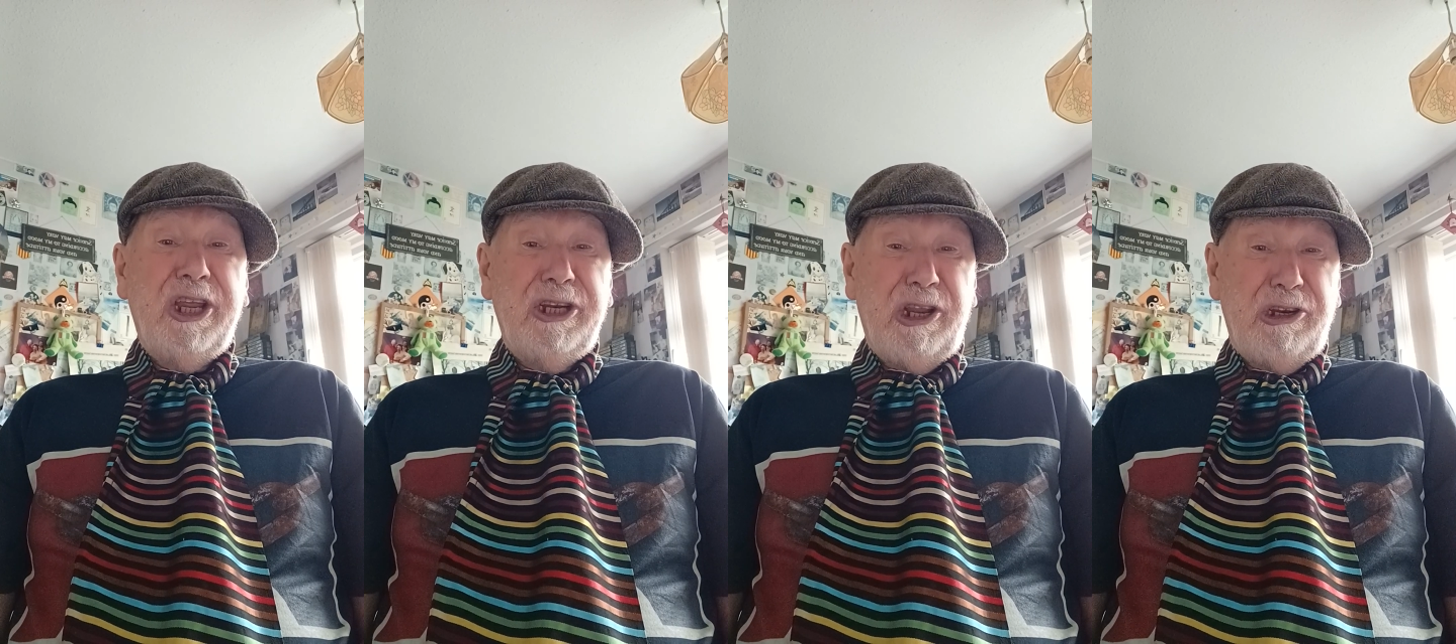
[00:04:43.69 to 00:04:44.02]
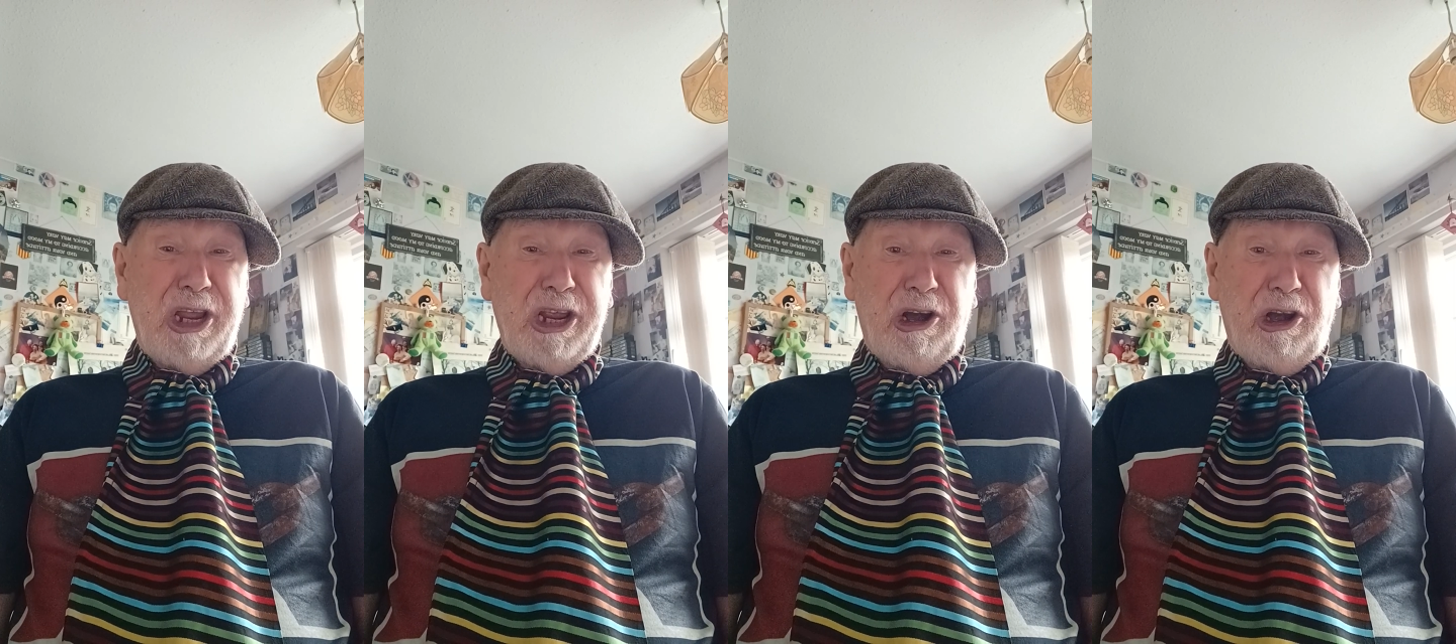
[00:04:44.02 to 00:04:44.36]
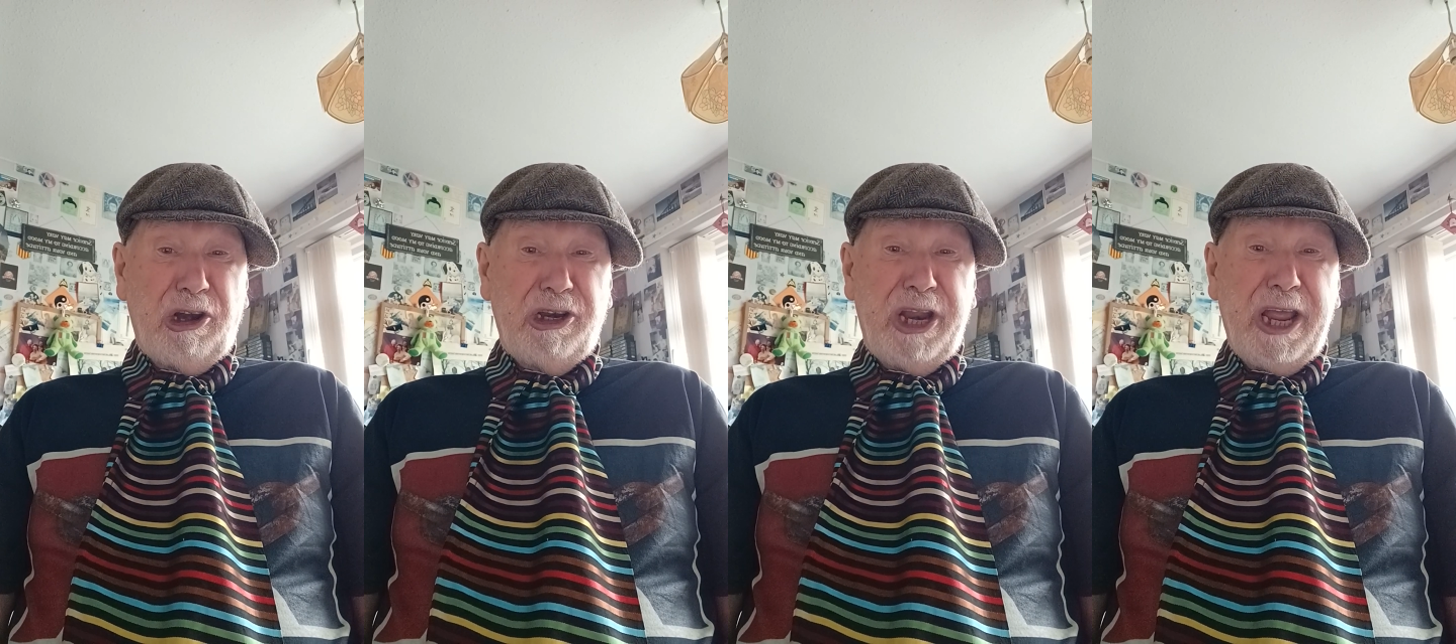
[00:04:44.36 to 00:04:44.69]
in a
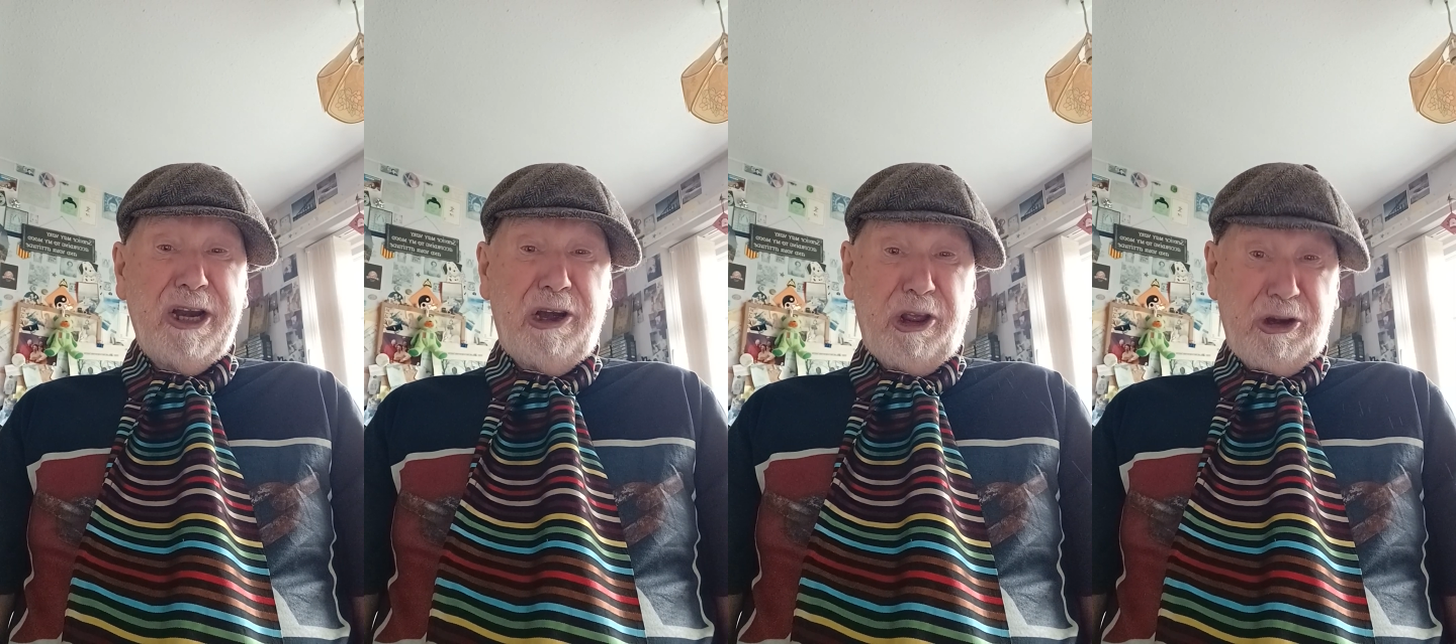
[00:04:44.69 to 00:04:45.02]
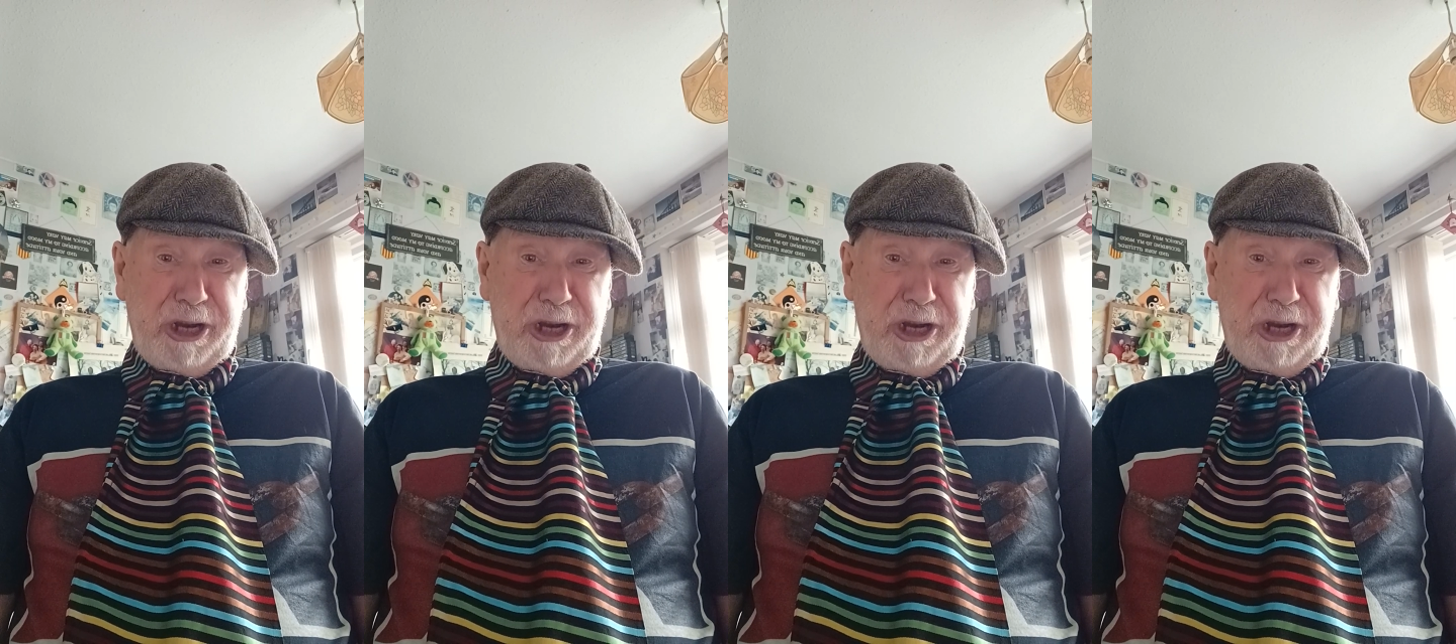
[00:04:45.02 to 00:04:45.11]
negligent